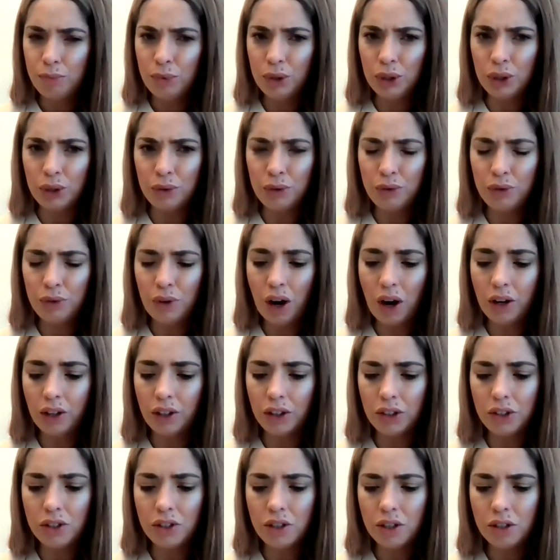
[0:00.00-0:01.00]
Bruno
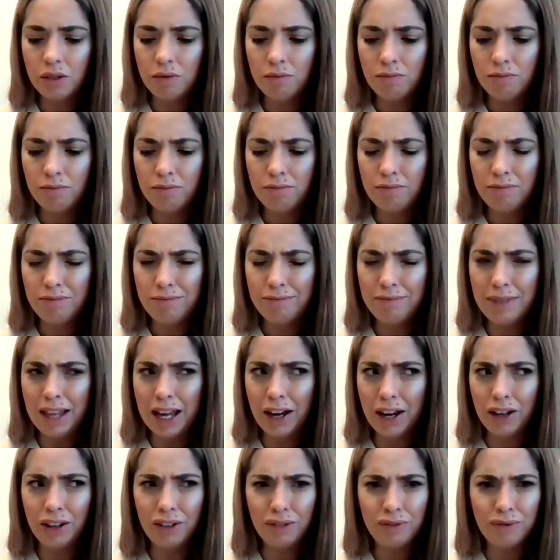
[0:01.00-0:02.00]
frowned.
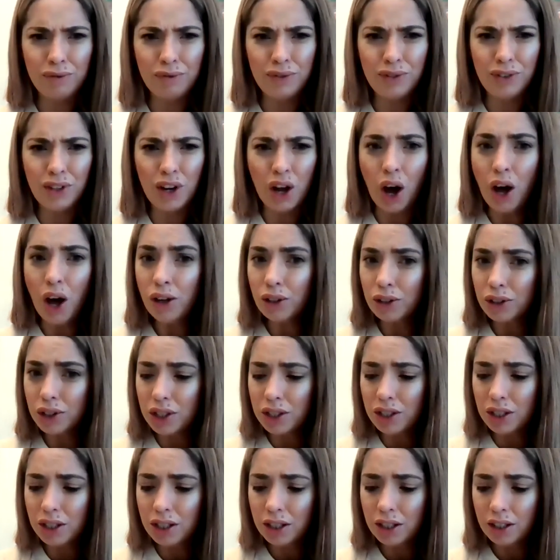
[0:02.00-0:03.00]
"They're not?"
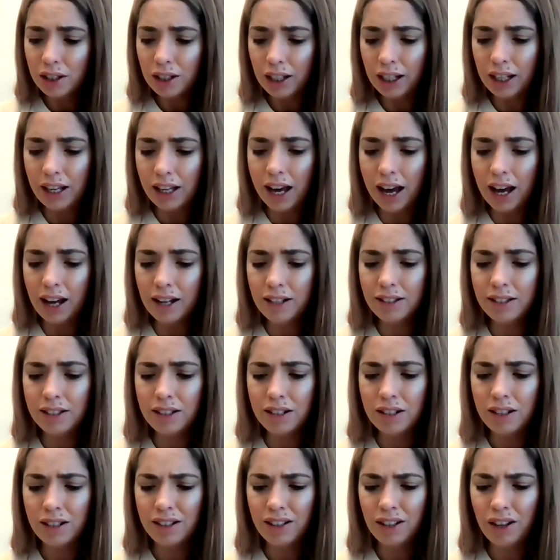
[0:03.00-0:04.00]
he
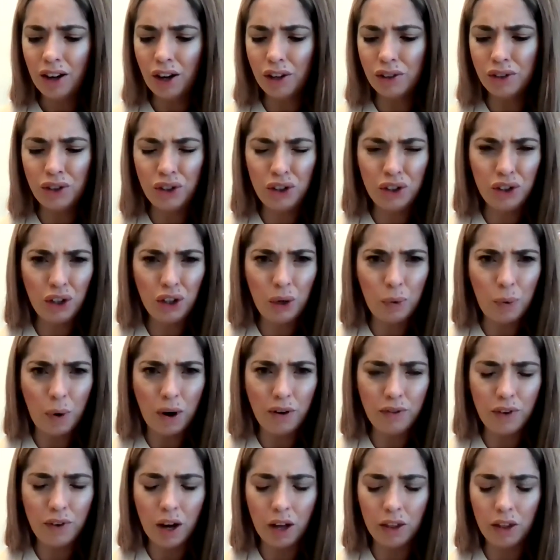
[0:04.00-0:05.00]
asked, unsure
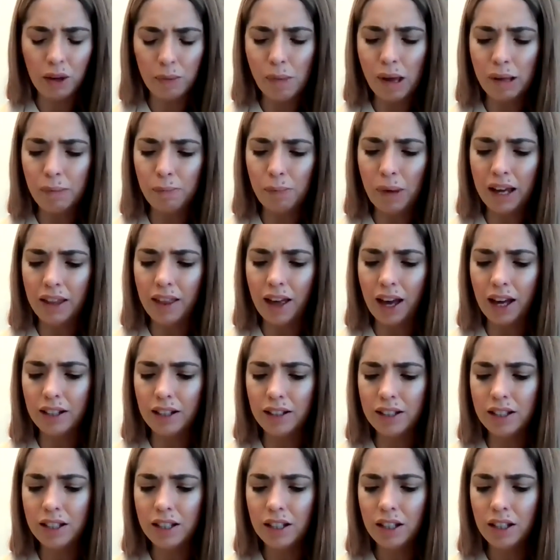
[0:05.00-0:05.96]
what Father meant by that.